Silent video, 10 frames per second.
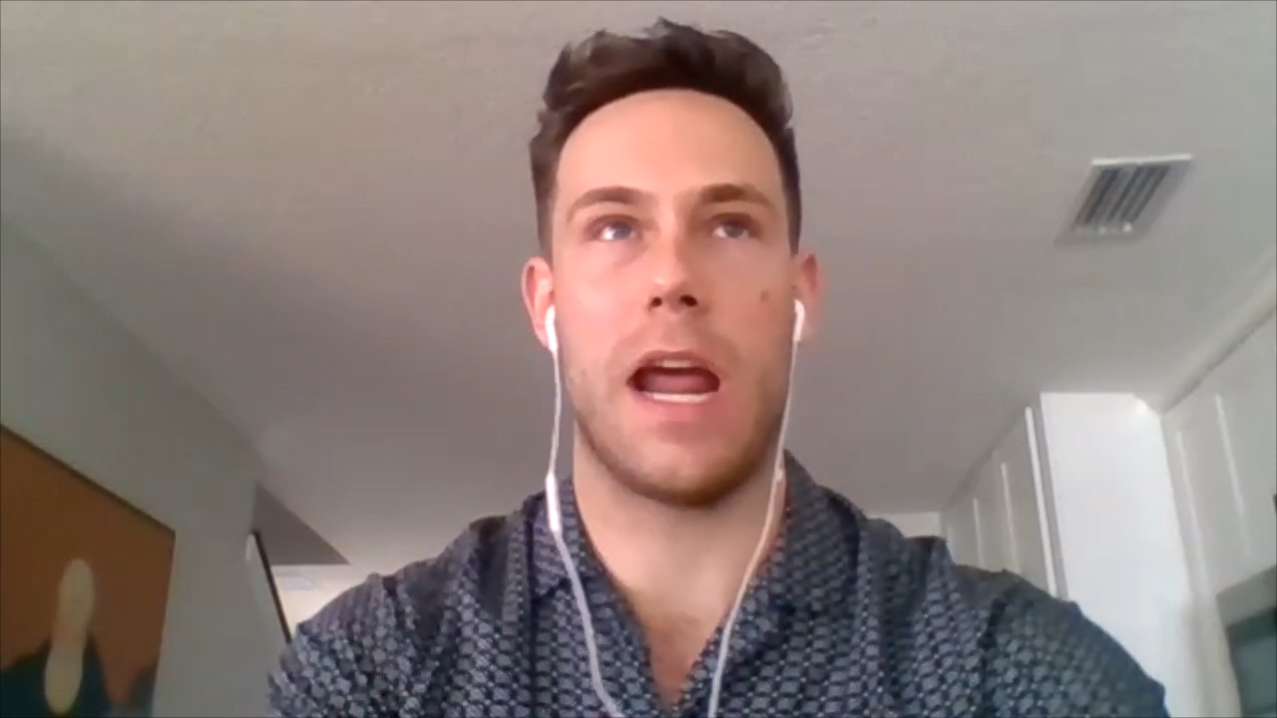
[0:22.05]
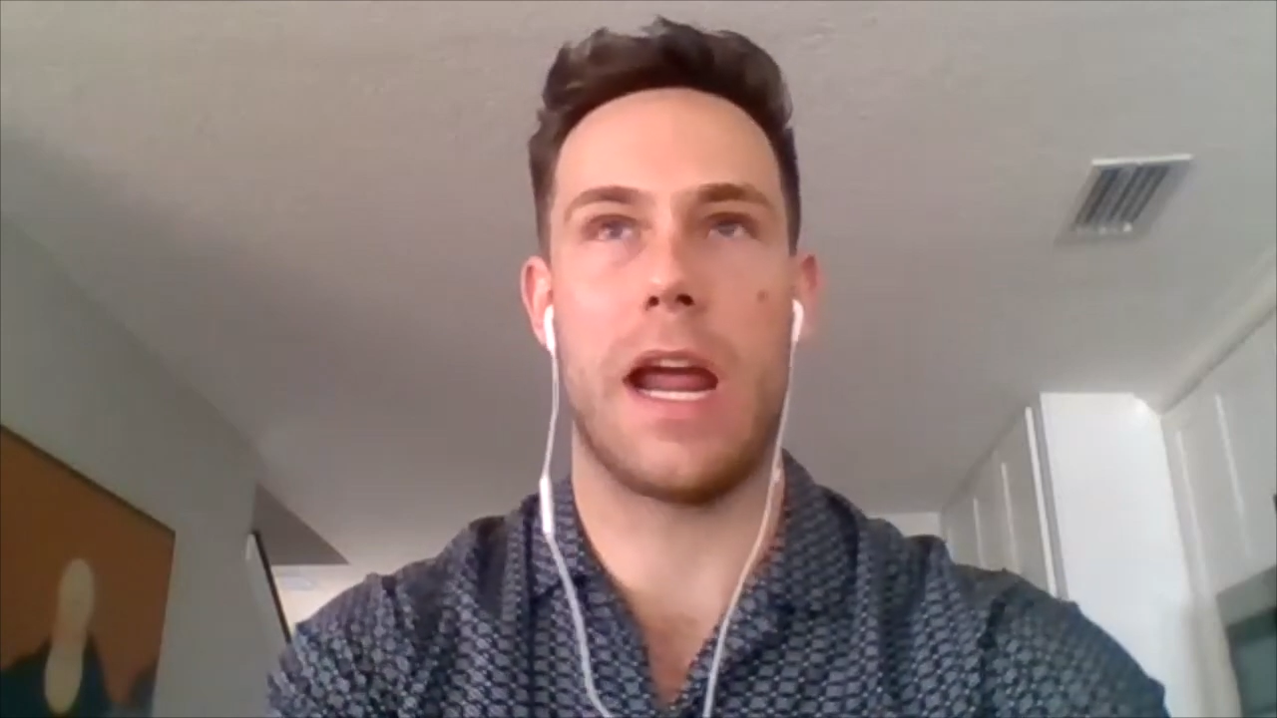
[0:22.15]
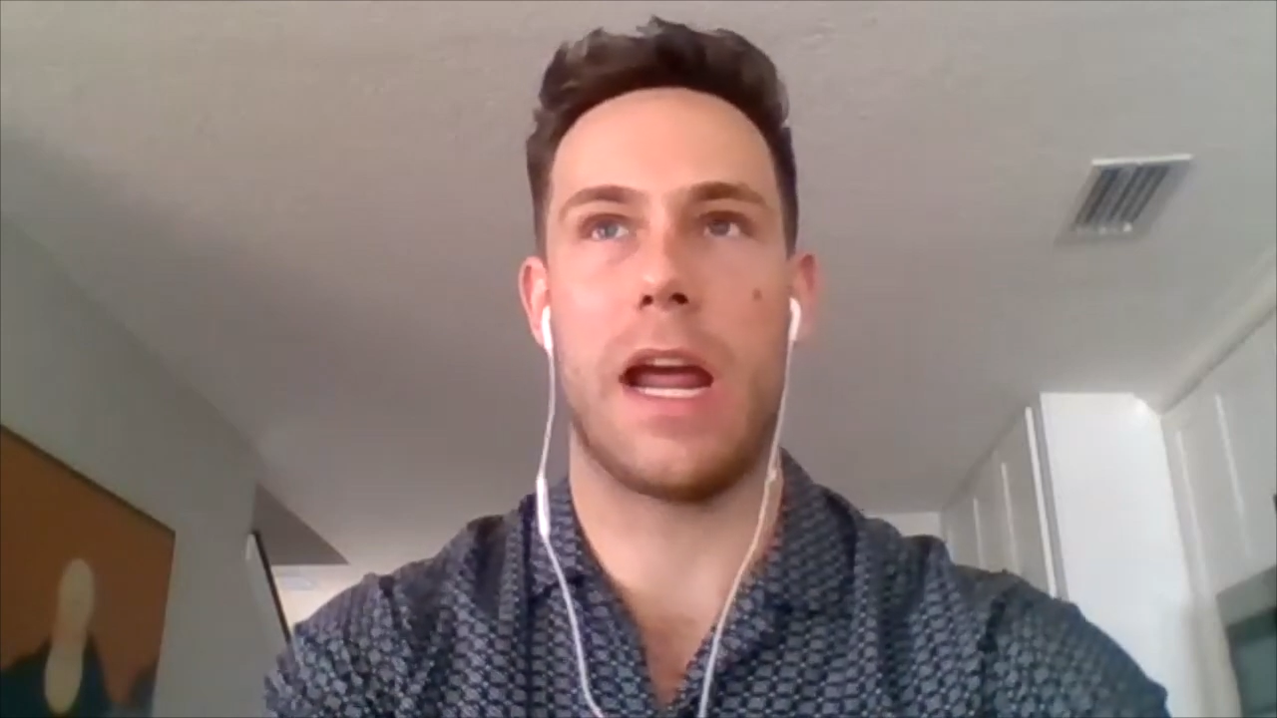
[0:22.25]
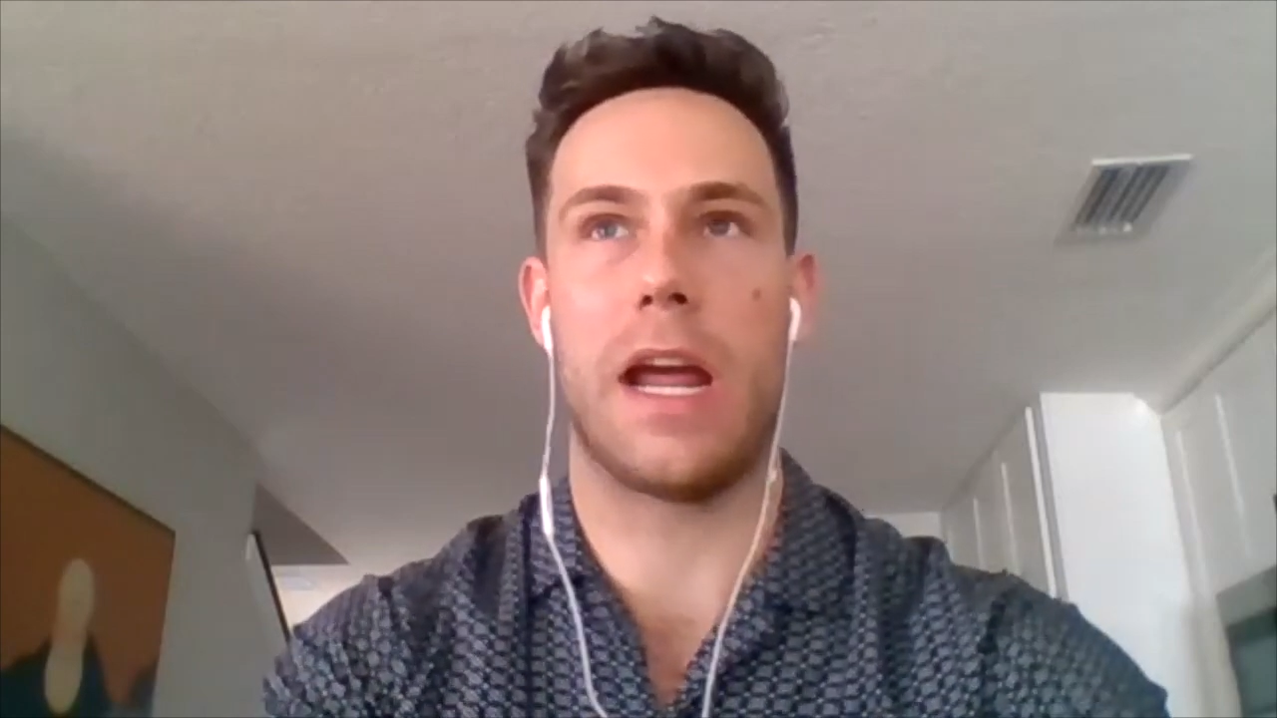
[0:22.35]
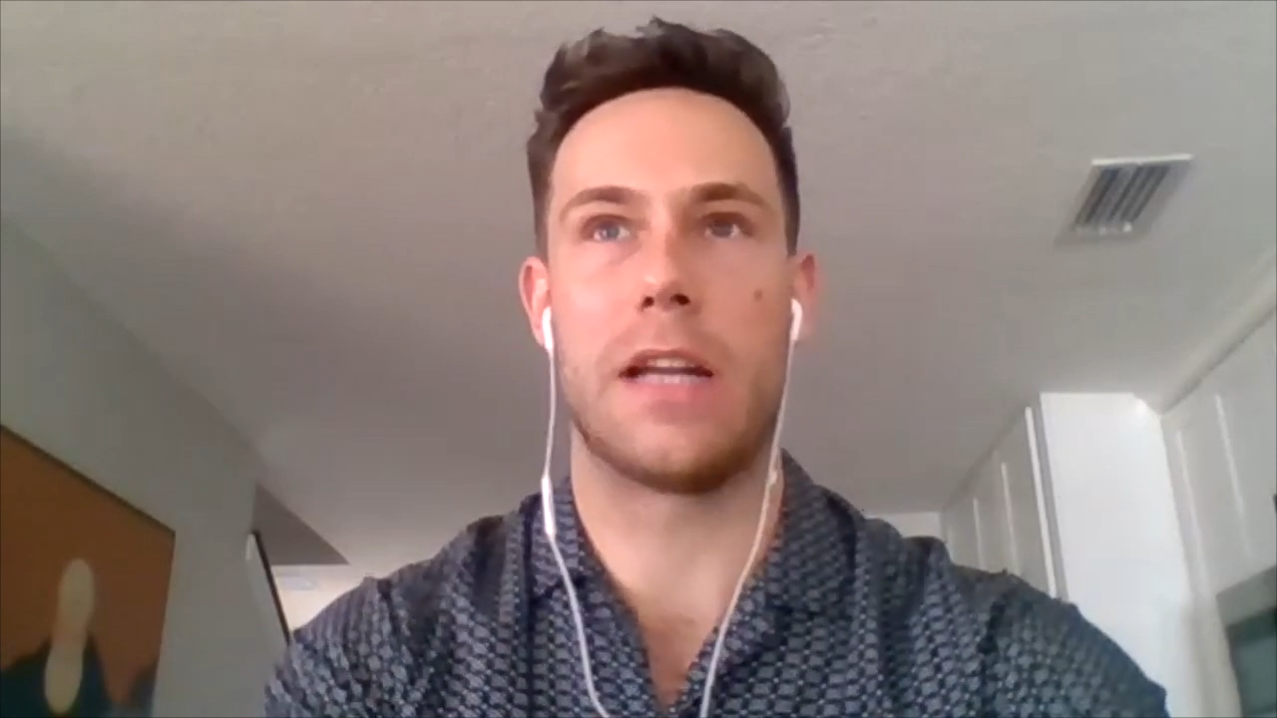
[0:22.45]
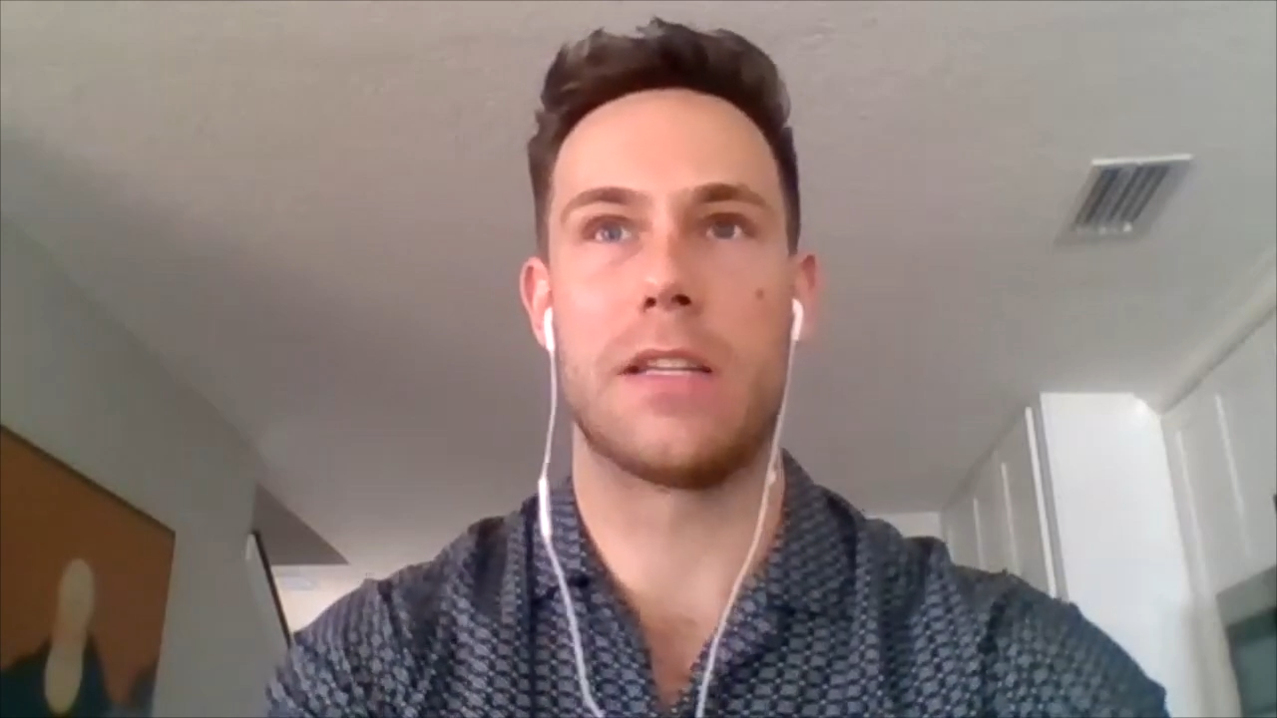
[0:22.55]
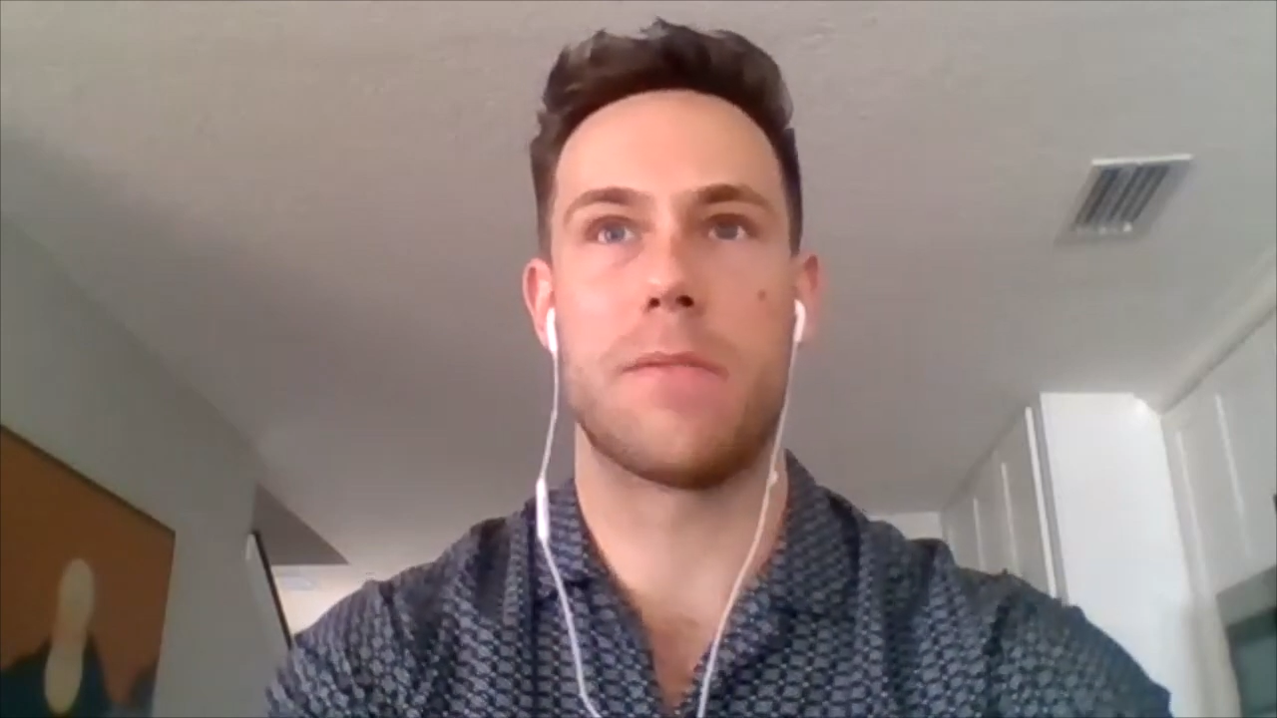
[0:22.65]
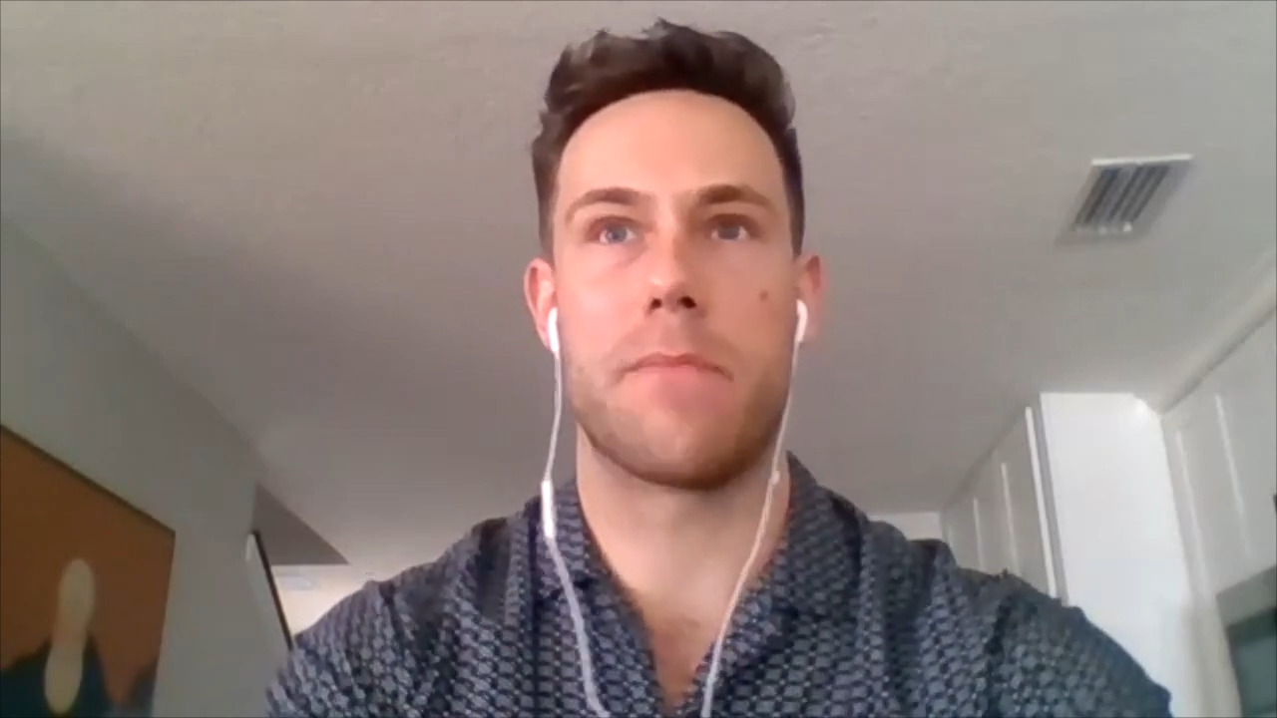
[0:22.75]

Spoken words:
and